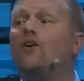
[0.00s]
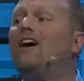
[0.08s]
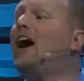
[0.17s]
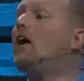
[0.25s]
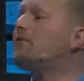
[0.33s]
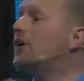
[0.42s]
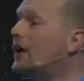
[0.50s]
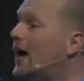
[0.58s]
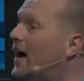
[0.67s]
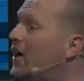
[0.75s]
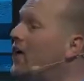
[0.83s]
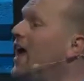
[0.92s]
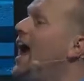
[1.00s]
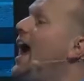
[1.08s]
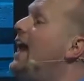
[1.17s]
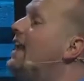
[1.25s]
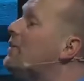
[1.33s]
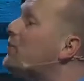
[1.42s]
after layer,
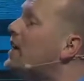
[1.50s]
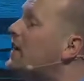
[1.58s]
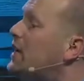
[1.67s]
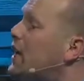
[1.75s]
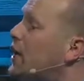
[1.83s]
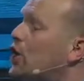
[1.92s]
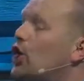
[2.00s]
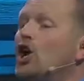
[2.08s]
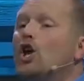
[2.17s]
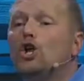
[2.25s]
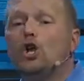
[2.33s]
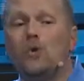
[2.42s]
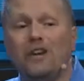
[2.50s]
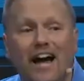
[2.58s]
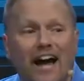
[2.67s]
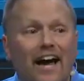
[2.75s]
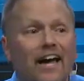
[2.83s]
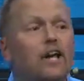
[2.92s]
and every year you and
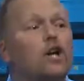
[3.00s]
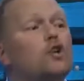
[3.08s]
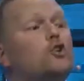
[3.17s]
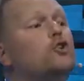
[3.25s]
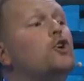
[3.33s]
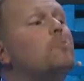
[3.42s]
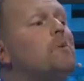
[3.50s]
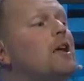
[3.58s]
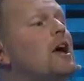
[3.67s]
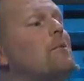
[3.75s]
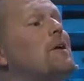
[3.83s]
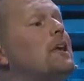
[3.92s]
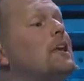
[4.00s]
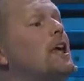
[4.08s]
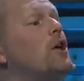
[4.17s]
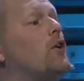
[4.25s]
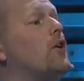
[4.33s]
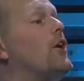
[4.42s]
I should be coming
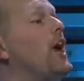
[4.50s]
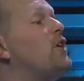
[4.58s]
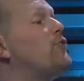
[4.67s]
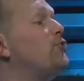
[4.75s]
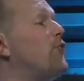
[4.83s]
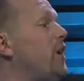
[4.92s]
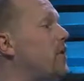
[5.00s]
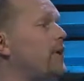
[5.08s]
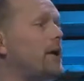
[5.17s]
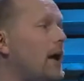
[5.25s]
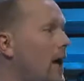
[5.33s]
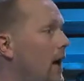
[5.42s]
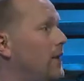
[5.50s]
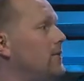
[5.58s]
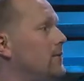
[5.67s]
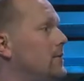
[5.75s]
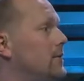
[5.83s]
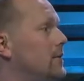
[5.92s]
nearer and freer in God.
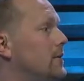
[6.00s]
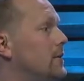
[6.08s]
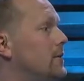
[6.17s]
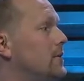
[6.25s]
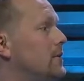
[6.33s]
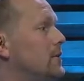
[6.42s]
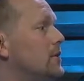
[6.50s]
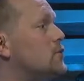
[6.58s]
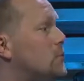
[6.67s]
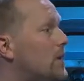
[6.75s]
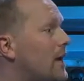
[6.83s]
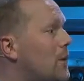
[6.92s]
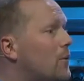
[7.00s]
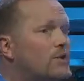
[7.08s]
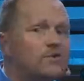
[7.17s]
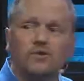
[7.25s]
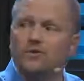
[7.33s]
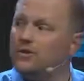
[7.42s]
This is what God
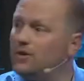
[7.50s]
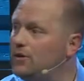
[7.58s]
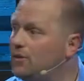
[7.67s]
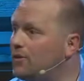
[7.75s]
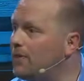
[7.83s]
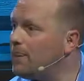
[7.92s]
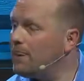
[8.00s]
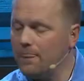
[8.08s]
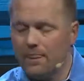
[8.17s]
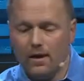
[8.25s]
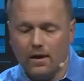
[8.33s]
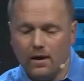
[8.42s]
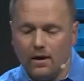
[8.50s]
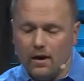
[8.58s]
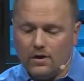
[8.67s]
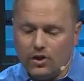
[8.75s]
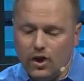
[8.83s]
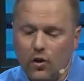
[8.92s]
wants us to do
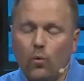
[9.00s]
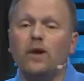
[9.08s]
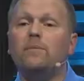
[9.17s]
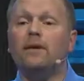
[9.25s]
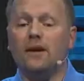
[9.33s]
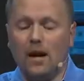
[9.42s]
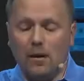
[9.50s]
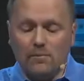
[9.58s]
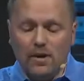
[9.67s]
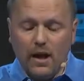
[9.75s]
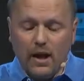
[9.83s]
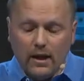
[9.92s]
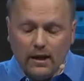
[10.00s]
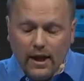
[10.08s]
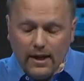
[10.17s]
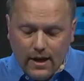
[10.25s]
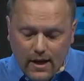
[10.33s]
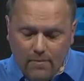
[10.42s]
until we become
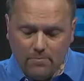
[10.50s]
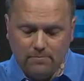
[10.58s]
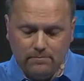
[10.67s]
like him.